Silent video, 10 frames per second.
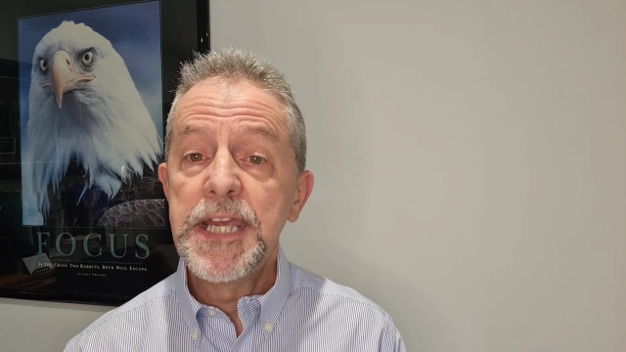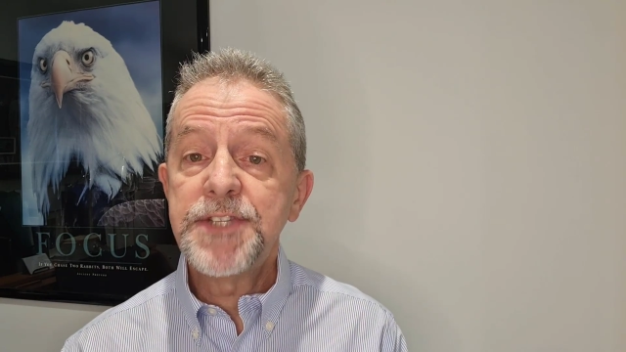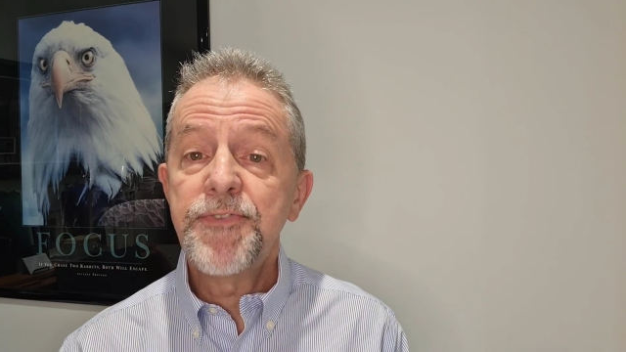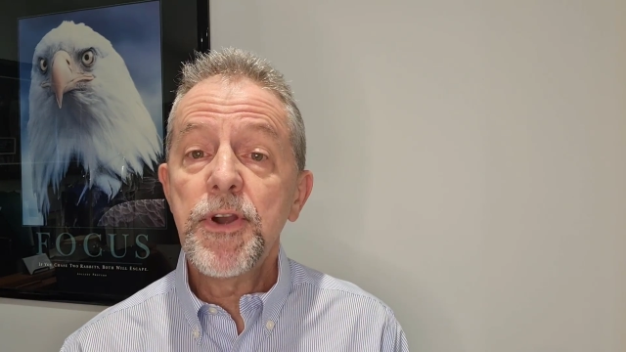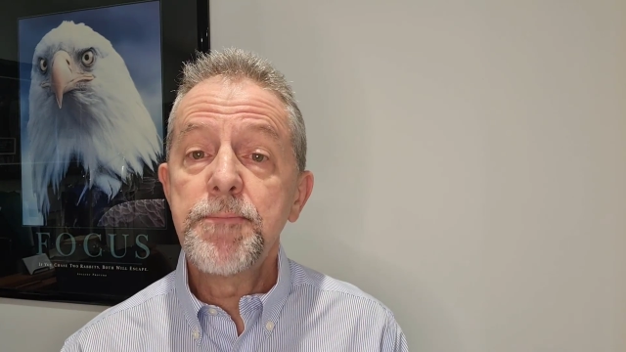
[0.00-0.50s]

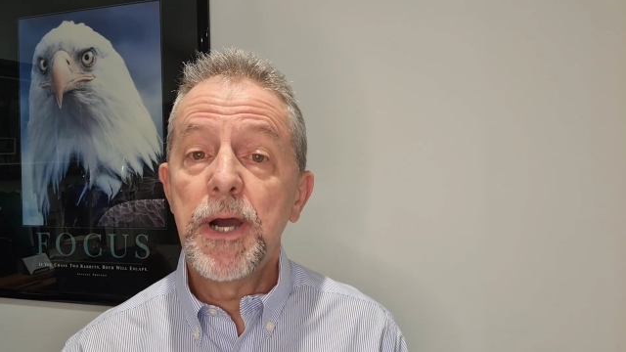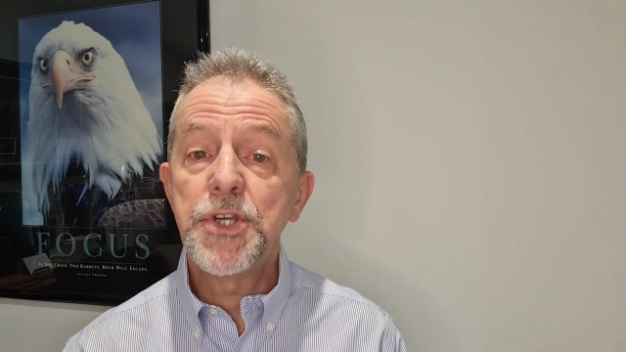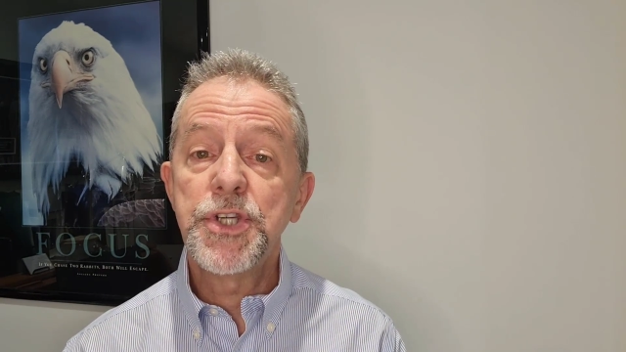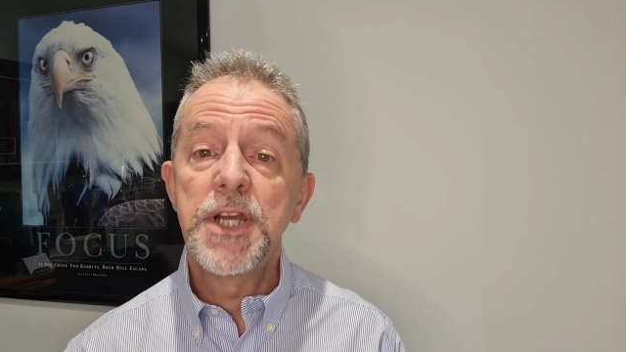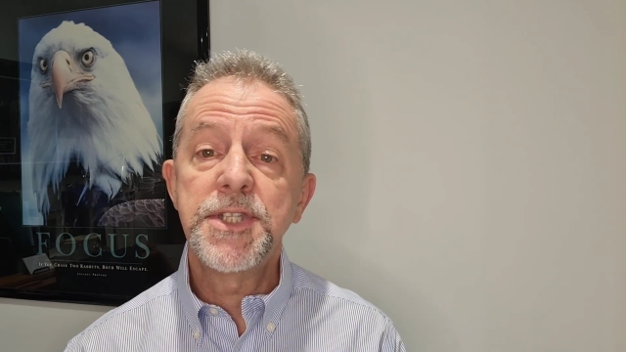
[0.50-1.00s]
It's very
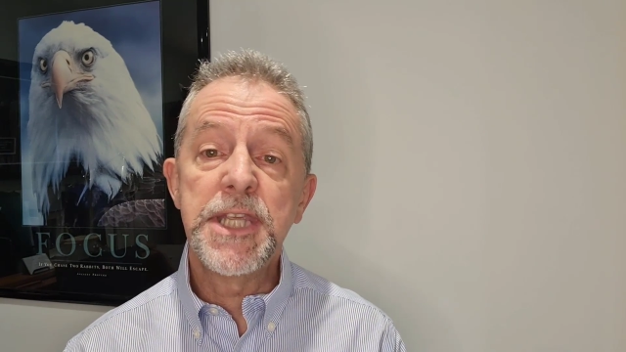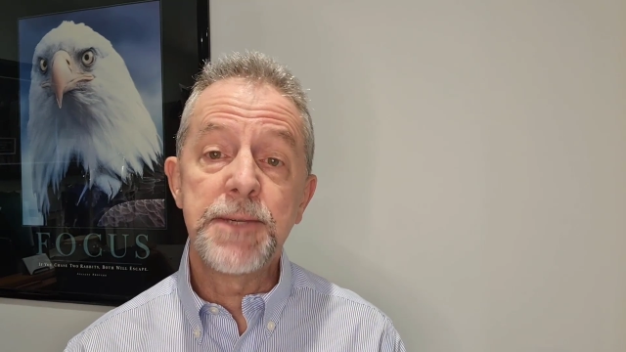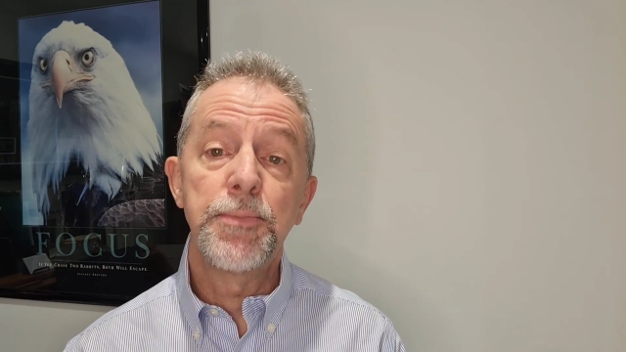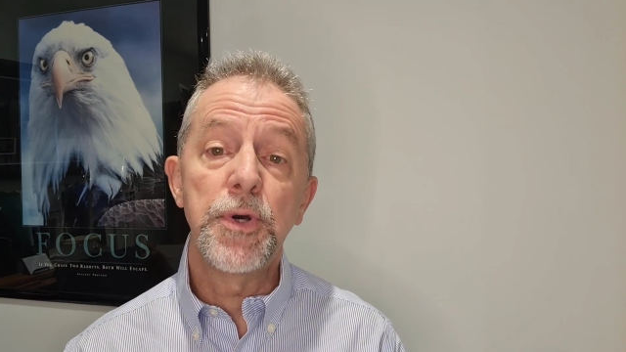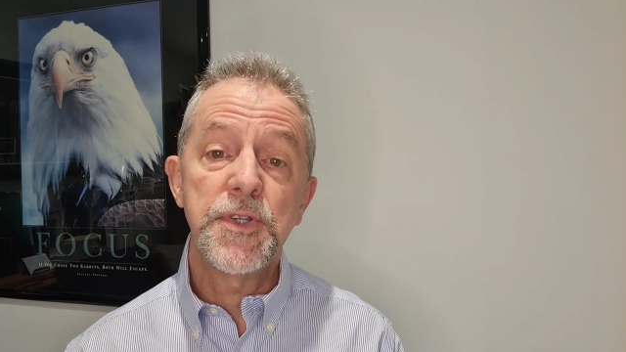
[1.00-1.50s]
much a
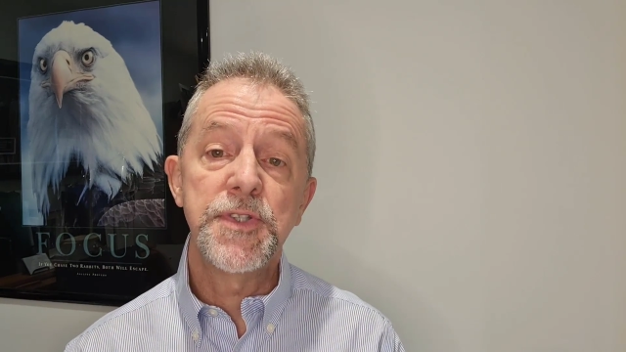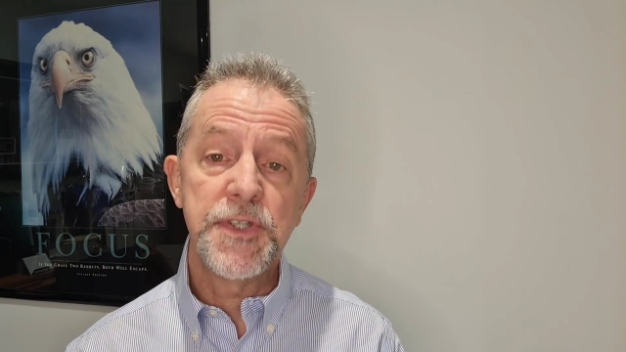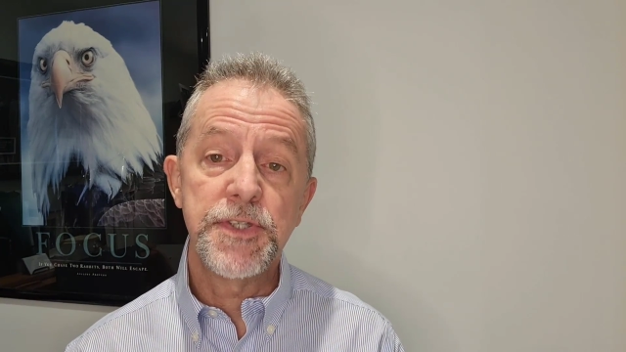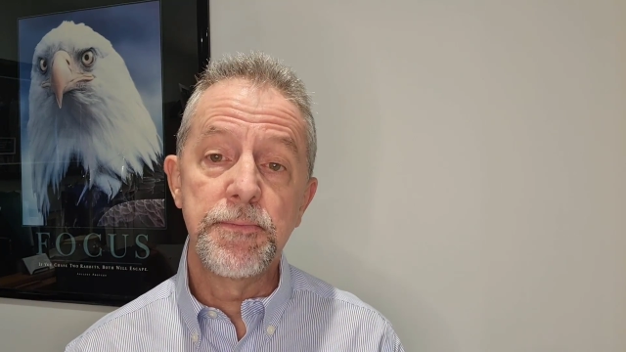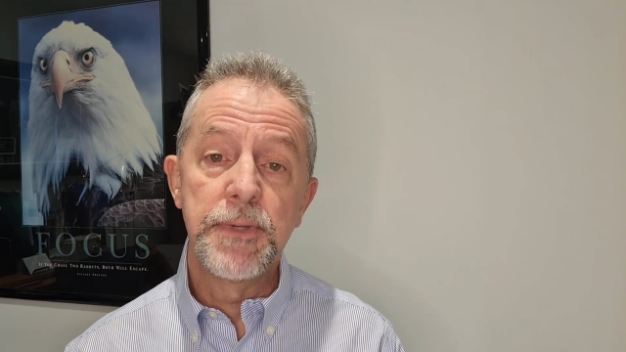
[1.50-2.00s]
tick box
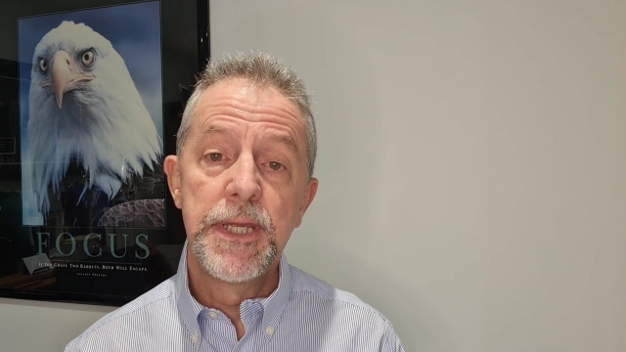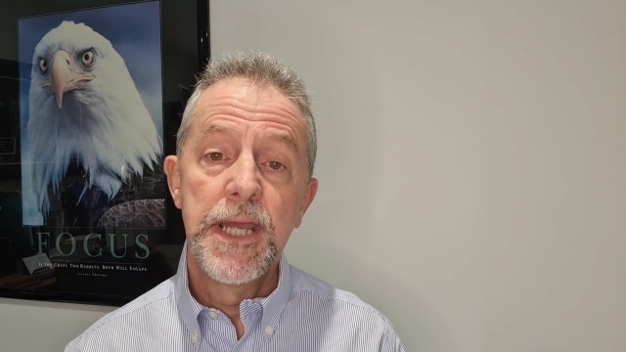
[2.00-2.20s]
system,